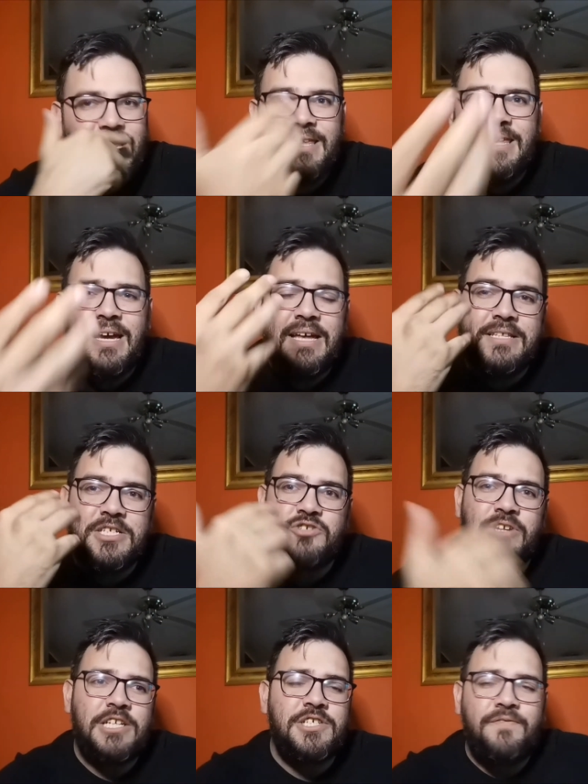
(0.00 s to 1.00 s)
yeah,
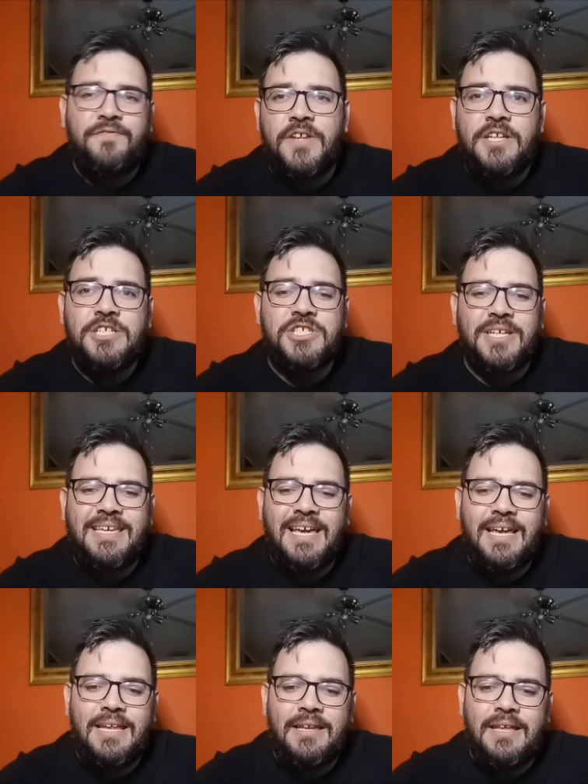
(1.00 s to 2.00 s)
distraction finish
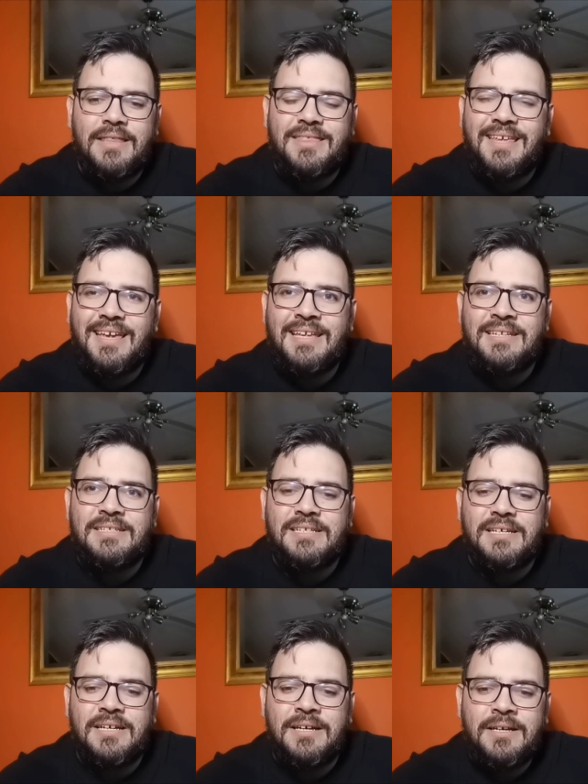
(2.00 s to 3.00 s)
again at the end.
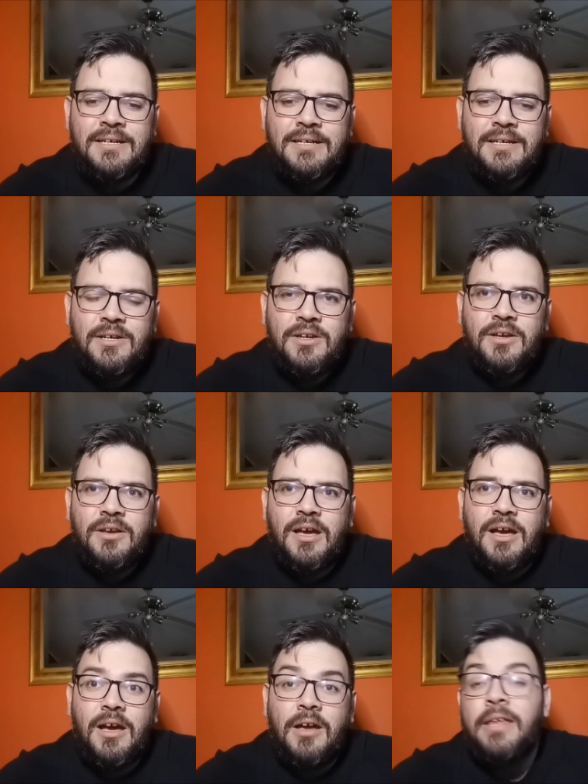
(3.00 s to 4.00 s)

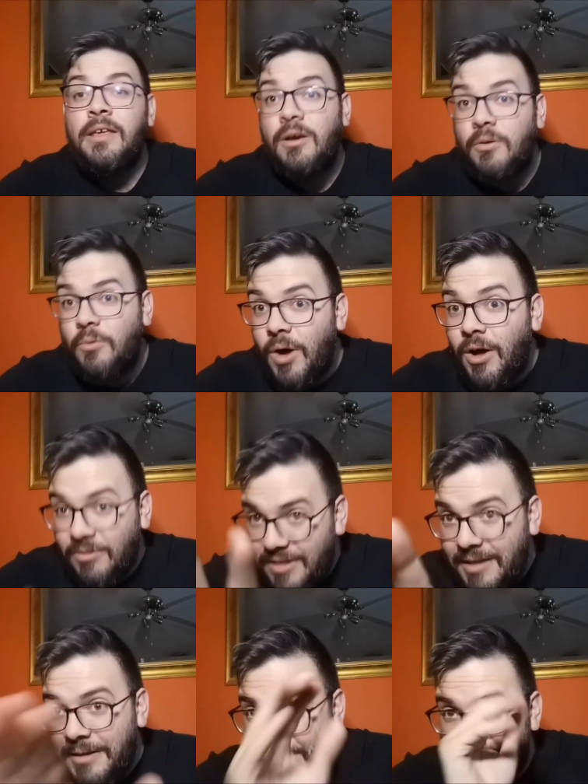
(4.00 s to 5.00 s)
Well,
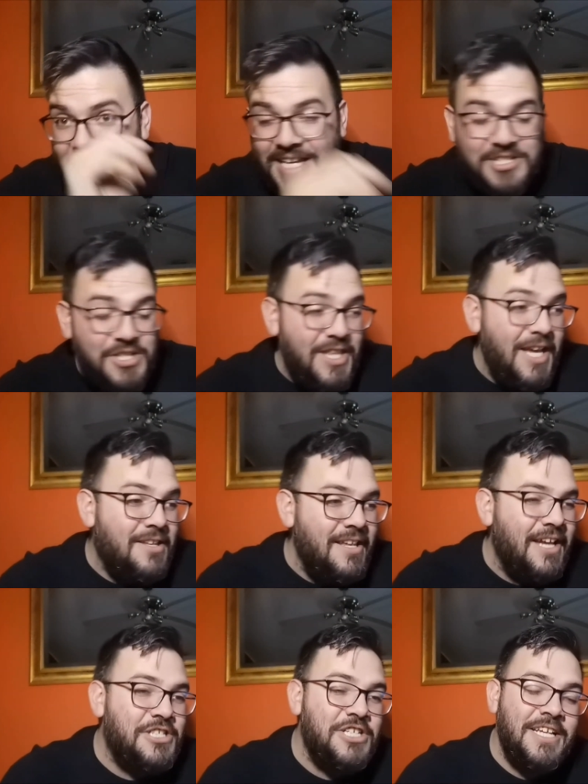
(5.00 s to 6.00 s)
we'll actually get to that.
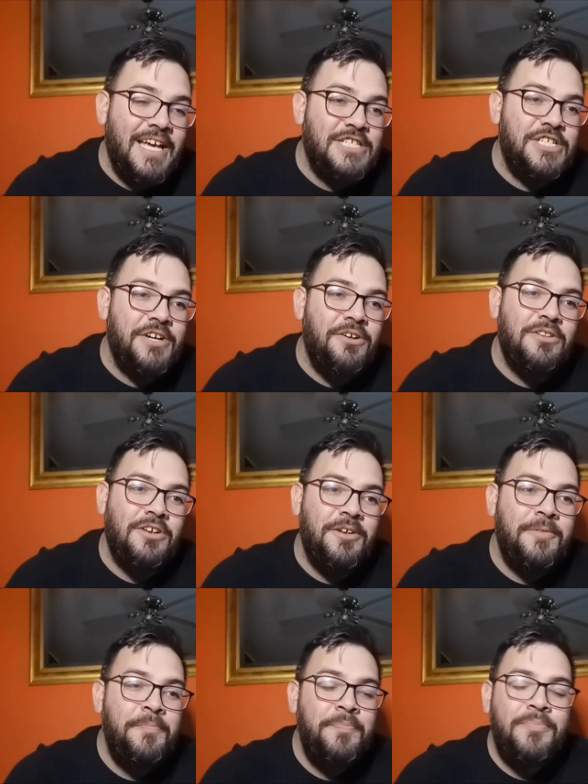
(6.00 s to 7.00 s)
Actually, hold
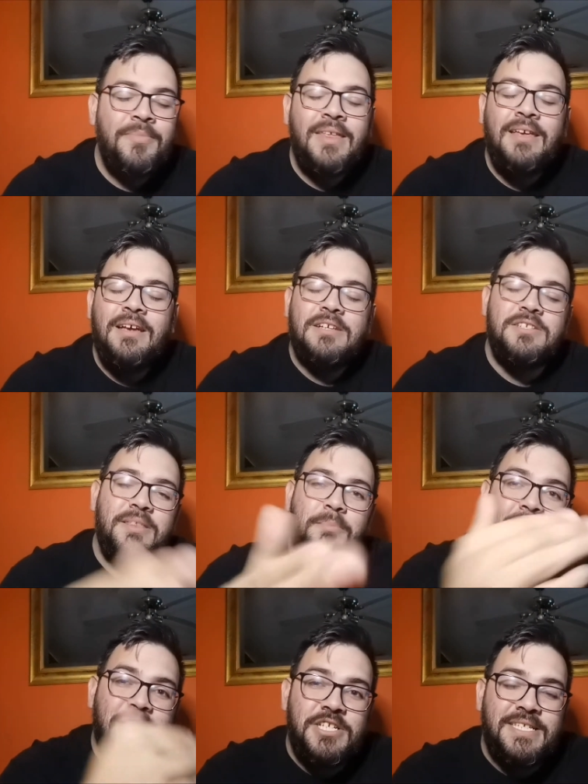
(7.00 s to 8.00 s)
on. So the
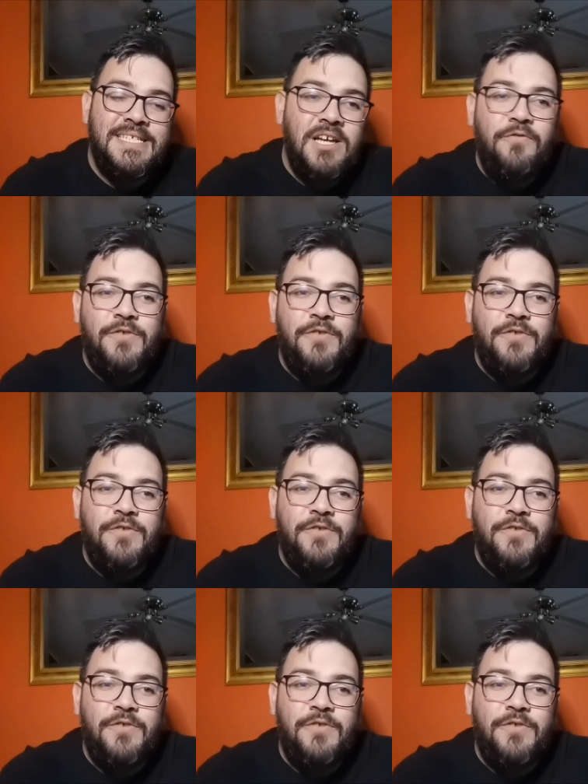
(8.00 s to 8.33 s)
match itself